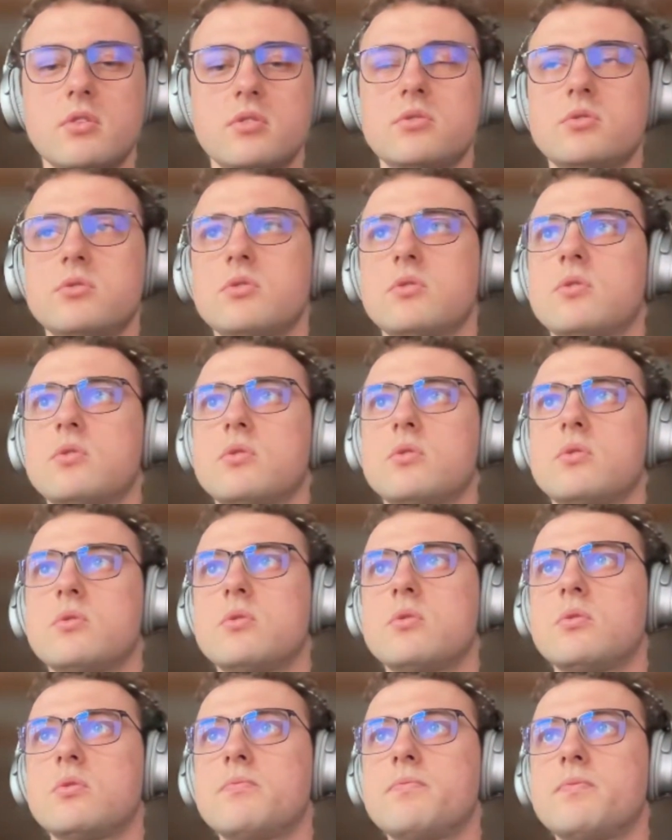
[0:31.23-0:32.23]

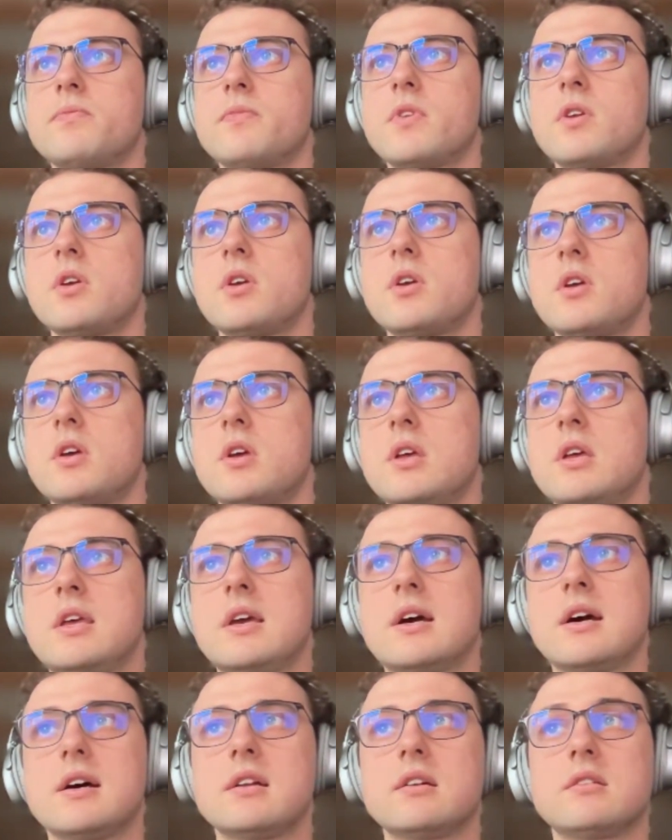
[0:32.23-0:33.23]
So
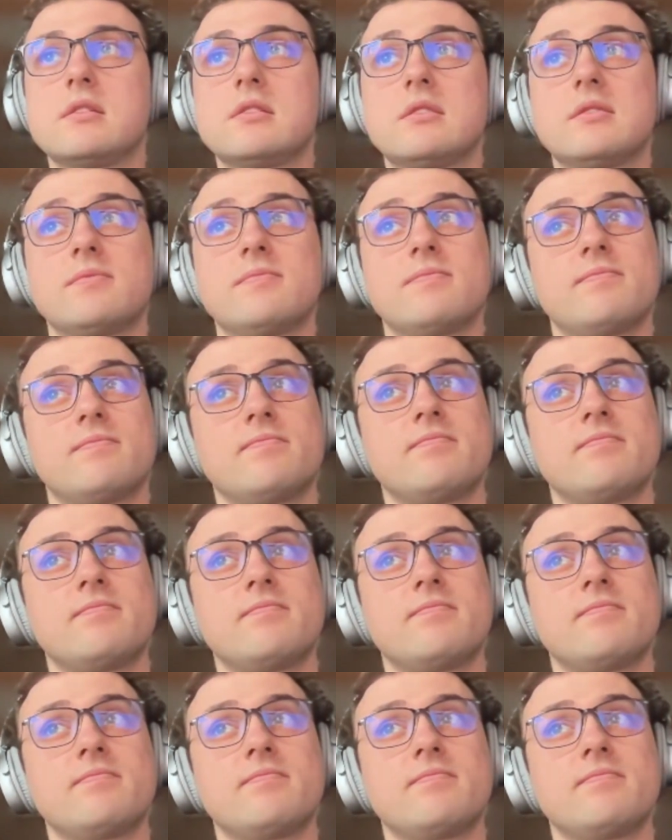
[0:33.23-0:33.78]
Jan,